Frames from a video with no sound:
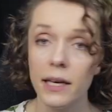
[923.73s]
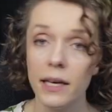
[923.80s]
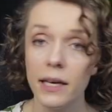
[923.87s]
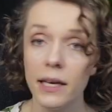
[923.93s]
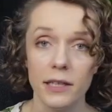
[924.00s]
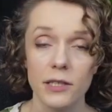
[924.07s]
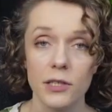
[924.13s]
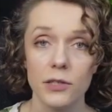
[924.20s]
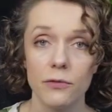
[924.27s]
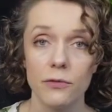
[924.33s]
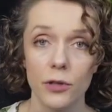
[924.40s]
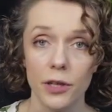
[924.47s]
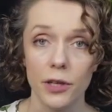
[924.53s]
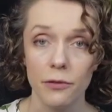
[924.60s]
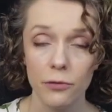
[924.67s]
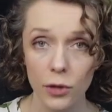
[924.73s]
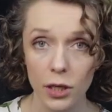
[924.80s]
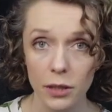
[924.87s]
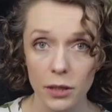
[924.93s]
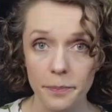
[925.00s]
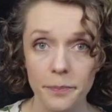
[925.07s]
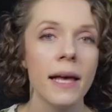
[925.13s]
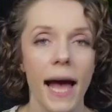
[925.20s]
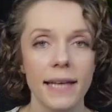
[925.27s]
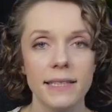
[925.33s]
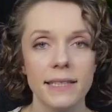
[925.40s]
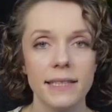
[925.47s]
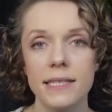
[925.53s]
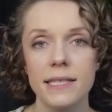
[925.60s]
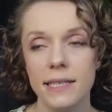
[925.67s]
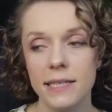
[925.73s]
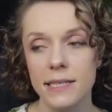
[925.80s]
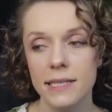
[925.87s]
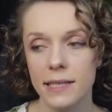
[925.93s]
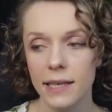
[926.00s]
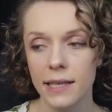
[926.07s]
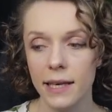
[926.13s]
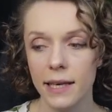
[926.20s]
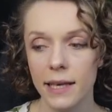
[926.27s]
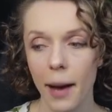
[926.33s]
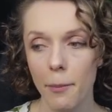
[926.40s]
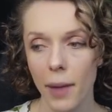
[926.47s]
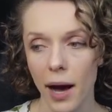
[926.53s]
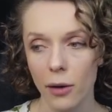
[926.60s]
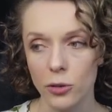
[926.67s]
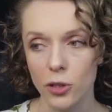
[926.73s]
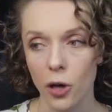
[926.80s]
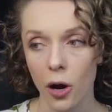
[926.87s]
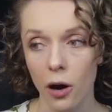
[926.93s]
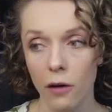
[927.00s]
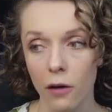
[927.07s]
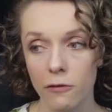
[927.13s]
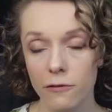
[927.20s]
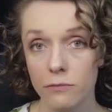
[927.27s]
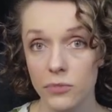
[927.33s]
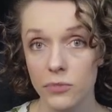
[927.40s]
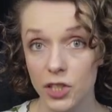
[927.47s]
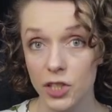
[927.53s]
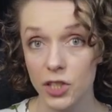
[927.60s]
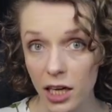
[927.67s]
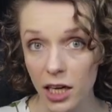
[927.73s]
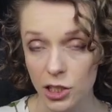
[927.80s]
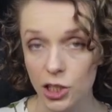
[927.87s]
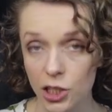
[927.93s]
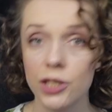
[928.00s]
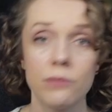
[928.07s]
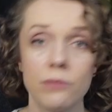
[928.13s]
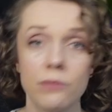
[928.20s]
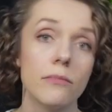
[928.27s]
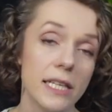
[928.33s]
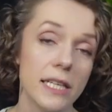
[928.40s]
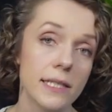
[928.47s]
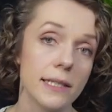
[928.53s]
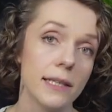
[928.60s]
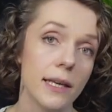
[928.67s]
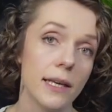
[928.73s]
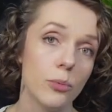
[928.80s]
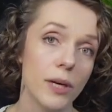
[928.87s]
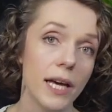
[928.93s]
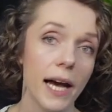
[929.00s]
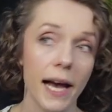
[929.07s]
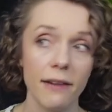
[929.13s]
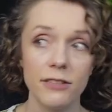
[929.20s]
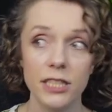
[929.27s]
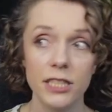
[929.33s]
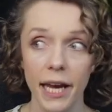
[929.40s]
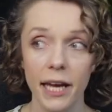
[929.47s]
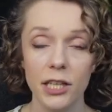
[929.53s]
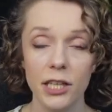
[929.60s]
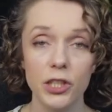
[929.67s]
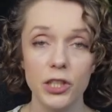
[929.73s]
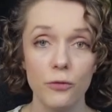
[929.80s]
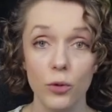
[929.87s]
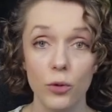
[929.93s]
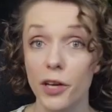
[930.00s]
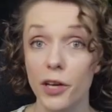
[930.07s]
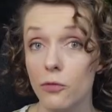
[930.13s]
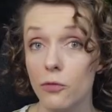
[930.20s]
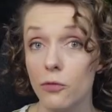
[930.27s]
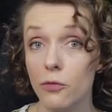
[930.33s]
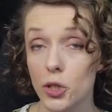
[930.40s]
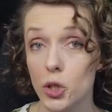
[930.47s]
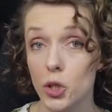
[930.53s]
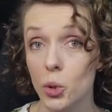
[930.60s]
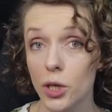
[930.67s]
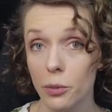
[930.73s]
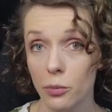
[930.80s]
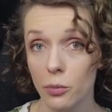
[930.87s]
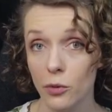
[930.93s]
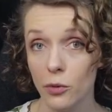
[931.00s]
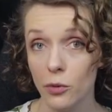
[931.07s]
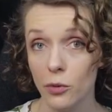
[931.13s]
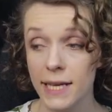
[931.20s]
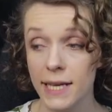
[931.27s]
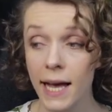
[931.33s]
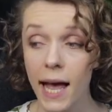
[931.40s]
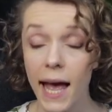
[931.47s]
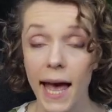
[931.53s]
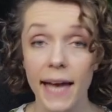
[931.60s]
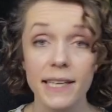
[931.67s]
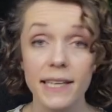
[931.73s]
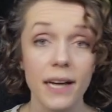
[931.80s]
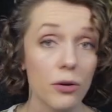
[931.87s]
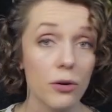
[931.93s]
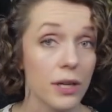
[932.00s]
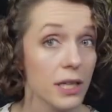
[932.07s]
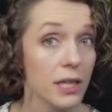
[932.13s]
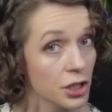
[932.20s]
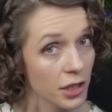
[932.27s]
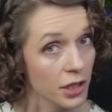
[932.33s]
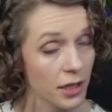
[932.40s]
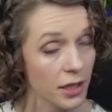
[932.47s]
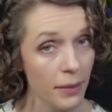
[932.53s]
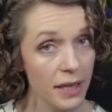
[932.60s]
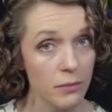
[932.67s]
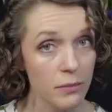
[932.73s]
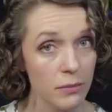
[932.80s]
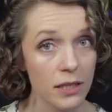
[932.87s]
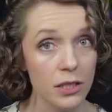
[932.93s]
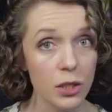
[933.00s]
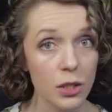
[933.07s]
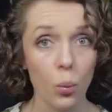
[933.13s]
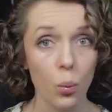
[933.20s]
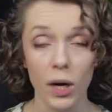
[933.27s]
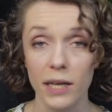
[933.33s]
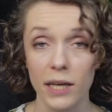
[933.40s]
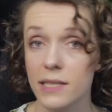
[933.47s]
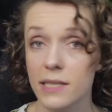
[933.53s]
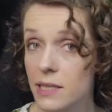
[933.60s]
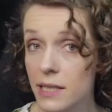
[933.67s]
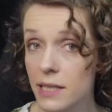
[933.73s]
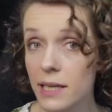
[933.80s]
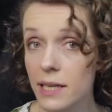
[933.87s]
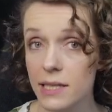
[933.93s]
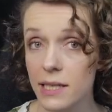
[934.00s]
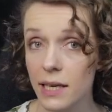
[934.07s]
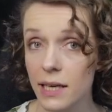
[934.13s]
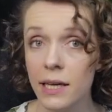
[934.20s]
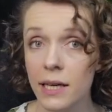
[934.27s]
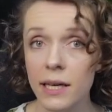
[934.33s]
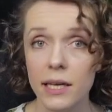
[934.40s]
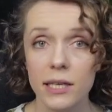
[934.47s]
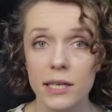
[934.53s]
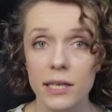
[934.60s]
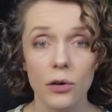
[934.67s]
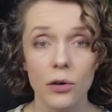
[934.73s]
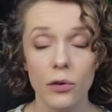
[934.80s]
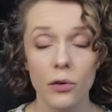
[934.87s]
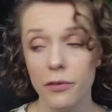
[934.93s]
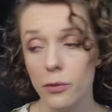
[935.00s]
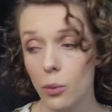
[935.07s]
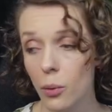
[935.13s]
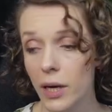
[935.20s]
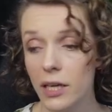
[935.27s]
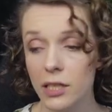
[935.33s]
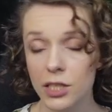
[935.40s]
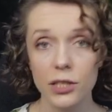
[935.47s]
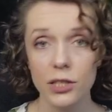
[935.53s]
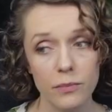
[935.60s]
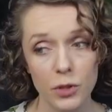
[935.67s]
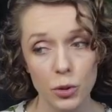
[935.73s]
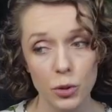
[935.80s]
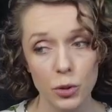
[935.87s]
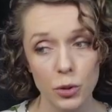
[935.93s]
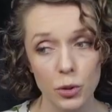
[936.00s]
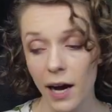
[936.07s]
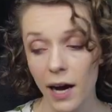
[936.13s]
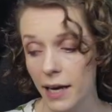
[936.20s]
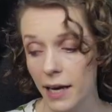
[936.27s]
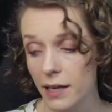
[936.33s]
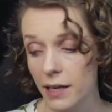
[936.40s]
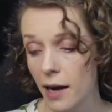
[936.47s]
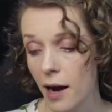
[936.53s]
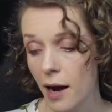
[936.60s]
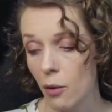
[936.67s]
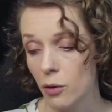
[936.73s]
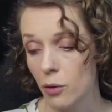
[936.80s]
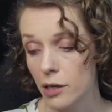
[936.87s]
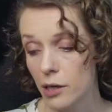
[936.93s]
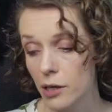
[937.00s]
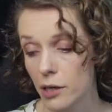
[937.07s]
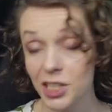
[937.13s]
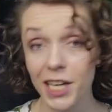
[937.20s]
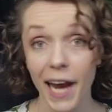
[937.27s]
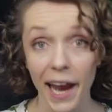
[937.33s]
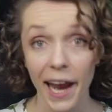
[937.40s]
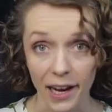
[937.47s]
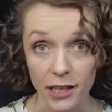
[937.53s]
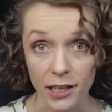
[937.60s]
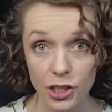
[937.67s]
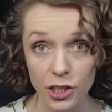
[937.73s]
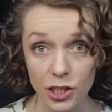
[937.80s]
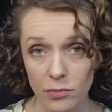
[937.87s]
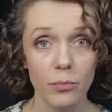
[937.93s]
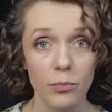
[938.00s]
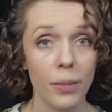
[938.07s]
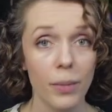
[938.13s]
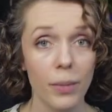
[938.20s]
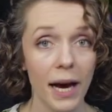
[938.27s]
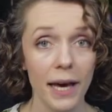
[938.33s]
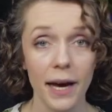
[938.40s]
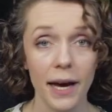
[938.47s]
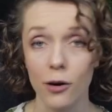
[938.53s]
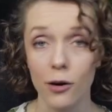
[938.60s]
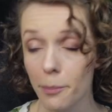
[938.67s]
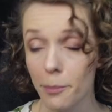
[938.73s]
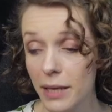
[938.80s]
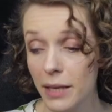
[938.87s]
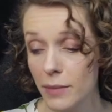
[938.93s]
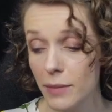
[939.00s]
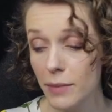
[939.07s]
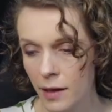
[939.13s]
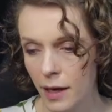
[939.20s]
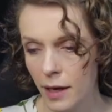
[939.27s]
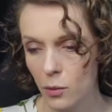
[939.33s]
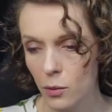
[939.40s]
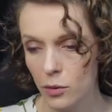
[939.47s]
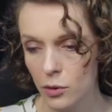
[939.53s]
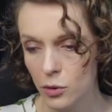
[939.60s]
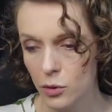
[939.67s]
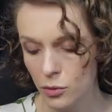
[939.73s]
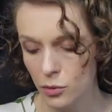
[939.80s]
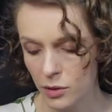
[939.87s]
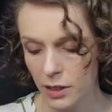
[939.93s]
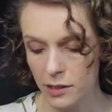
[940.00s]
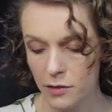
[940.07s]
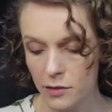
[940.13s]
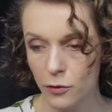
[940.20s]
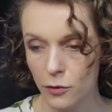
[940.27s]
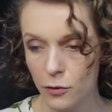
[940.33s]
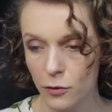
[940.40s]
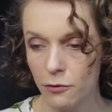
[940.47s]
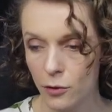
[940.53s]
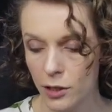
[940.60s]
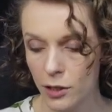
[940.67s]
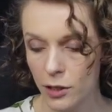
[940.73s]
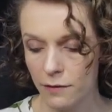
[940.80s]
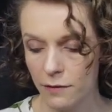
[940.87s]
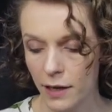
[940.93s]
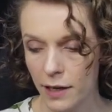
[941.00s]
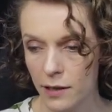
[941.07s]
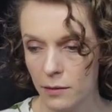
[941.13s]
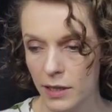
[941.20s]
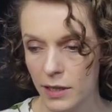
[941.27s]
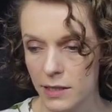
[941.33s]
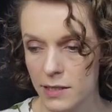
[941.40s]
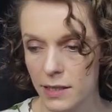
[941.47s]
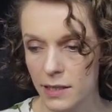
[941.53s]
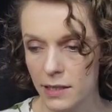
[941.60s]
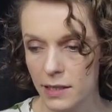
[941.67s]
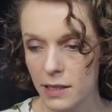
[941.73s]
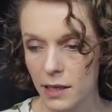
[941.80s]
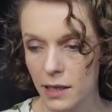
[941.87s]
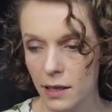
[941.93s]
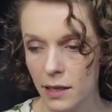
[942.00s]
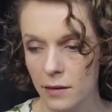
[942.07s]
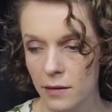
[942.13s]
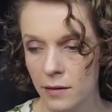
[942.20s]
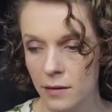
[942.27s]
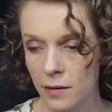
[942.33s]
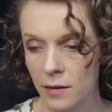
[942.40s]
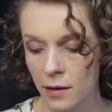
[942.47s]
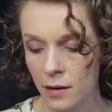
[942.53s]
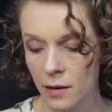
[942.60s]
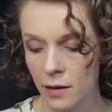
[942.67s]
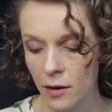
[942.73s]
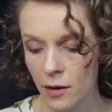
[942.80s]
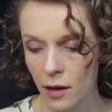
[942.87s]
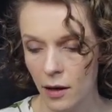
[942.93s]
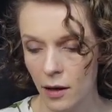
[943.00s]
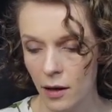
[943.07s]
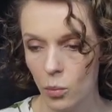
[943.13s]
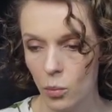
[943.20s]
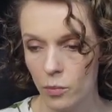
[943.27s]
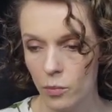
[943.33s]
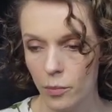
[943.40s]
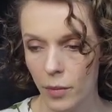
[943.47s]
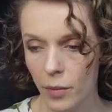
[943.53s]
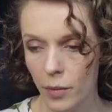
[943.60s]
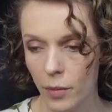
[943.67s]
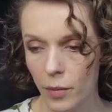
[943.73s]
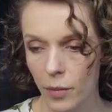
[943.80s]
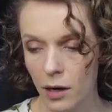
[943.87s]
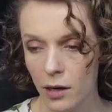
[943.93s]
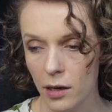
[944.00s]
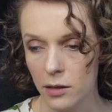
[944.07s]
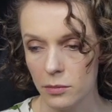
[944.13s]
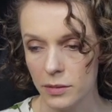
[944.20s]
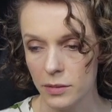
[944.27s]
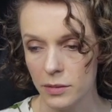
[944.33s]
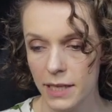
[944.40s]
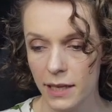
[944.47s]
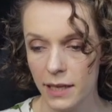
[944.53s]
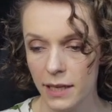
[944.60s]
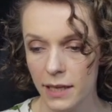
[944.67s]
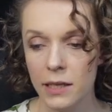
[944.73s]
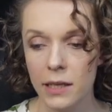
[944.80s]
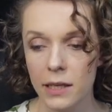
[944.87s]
is 44. And this is the amount of change. Basically, we have changed 44 story points. And our initial commitment was 60. So if we were just to divide our change by our commitment, and we'll do this, 44 divided by 60 by 100%.